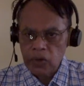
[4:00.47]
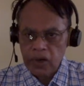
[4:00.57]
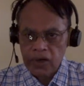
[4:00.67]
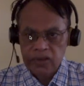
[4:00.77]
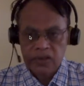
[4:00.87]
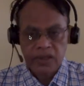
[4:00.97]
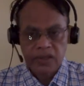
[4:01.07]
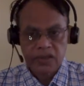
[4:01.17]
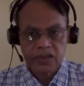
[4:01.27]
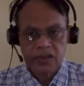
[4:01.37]

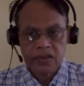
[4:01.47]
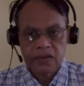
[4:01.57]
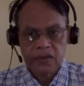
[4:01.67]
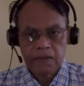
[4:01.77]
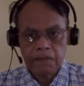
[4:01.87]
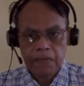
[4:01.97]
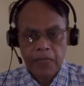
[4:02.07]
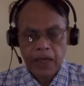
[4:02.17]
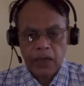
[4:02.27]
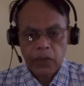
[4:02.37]
resistance.
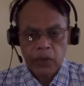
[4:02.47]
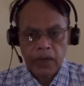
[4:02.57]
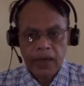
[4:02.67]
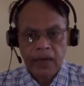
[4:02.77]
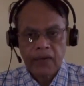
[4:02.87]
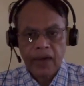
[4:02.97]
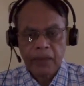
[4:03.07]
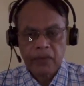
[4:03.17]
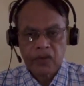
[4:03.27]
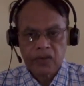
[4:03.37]
You can have
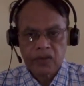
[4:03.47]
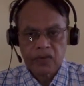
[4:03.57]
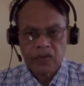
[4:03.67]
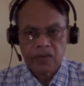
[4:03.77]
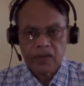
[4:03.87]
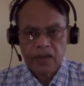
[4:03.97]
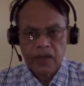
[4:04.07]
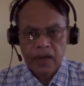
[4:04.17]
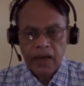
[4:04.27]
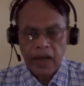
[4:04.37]
abscesses,
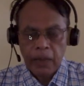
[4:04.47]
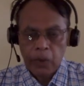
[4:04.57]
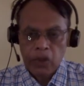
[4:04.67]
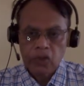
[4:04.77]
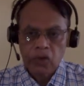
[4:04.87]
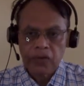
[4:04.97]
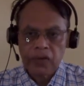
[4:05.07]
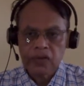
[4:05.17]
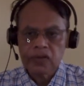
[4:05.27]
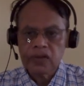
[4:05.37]

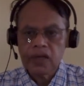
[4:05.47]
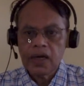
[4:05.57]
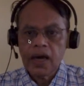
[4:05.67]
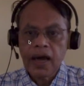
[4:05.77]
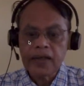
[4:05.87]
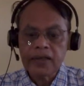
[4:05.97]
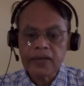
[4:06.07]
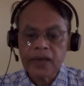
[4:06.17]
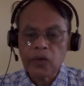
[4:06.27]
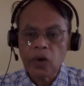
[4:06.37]
lipodystrophies at the
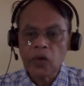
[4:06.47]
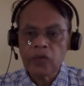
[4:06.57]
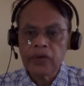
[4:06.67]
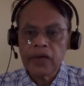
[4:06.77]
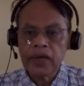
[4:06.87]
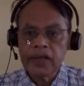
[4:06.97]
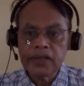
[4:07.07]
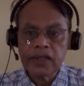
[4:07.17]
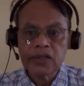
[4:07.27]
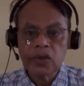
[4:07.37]
site of
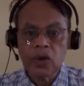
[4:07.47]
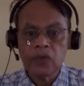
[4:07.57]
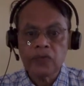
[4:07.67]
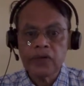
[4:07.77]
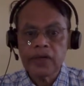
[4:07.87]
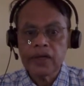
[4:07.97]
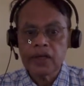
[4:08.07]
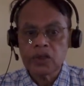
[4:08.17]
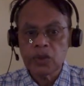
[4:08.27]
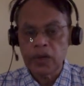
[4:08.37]
injection of
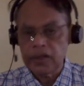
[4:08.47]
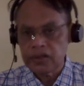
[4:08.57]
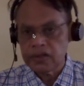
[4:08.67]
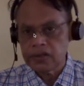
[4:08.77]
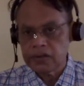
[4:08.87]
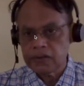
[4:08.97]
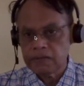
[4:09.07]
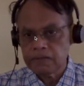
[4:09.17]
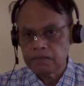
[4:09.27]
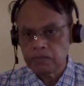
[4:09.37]
insulins.
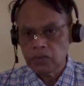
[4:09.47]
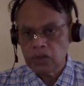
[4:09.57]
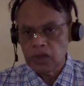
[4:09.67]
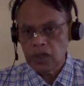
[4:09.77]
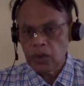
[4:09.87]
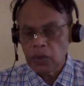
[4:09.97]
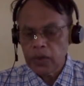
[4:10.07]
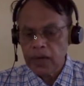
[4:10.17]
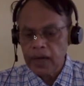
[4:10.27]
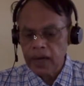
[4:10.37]
You
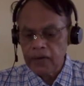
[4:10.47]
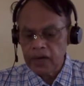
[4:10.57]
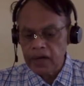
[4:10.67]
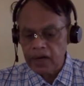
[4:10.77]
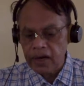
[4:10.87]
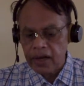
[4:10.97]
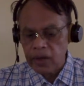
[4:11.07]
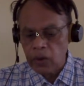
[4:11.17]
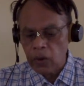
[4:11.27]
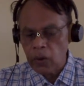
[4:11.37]
can have
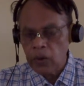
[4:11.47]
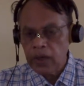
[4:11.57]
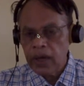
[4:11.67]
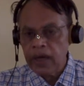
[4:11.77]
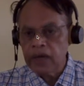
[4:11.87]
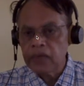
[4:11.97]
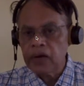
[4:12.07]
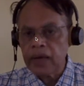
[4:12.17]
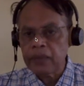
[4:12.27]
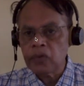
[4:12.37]
intertrigo and different
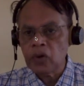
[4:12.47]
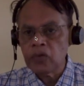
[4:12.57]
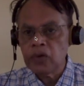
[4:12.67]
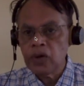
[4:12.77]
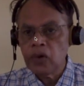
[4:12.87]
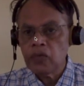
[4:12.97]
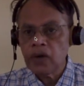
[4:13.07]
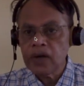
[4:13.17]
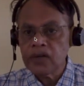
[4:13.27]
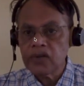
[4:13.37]
types of
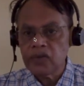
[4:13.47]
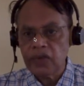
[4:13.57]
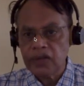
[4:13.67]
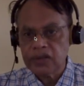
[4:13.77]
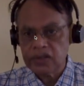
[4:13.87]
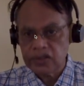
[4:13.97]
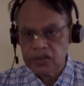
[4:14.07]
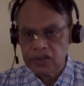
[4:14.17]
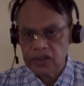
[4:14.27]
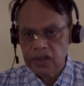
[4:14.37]
fungus
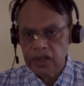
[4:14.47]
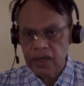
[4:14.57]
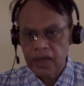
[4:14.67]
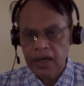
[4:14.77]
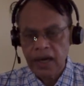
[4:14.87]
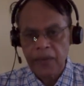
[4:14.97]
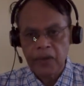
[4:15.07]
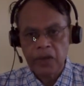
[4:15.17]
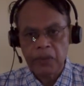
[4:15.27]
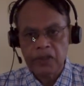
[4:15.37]
infections in
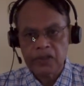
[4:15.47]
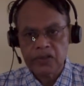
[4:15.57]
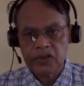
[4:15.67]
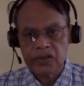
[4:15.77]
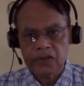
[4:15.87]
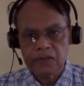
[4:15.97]
diabetic patients.